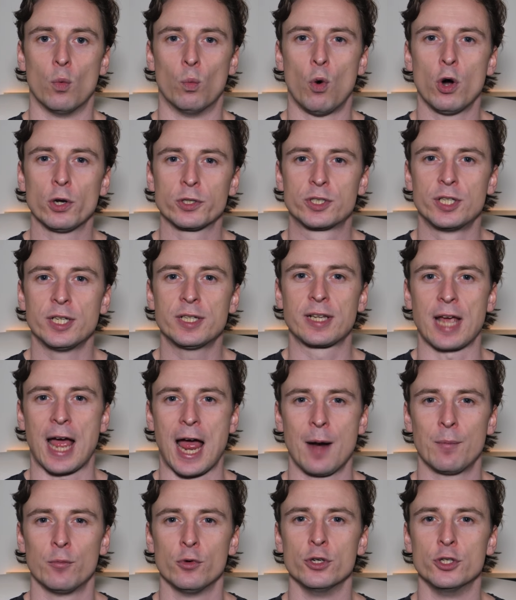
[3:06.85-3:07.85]
what did
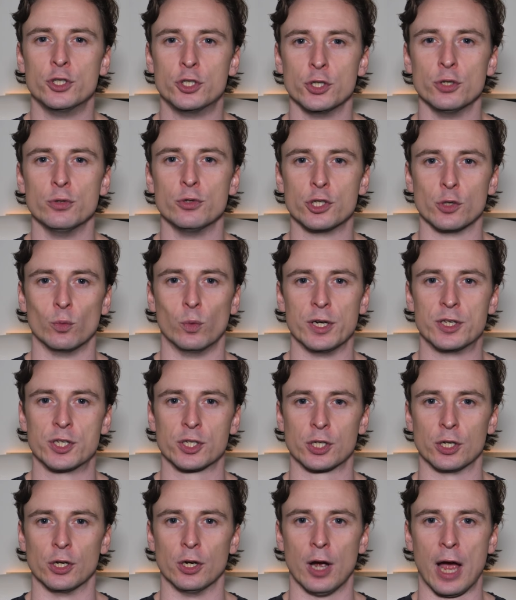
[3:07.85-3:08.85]
Cameron do to
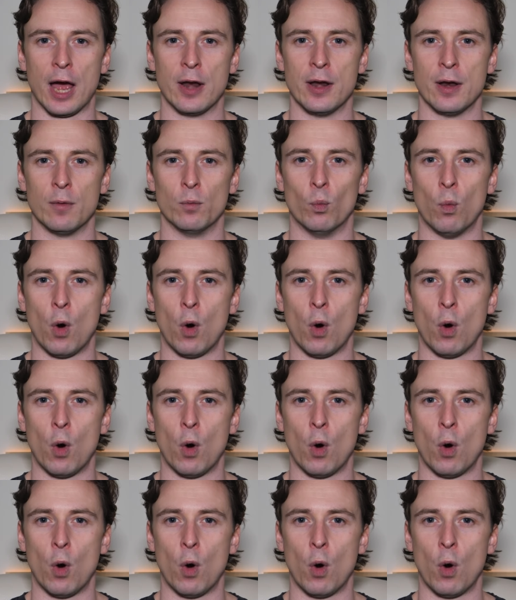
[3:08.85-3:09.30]
Whittaker and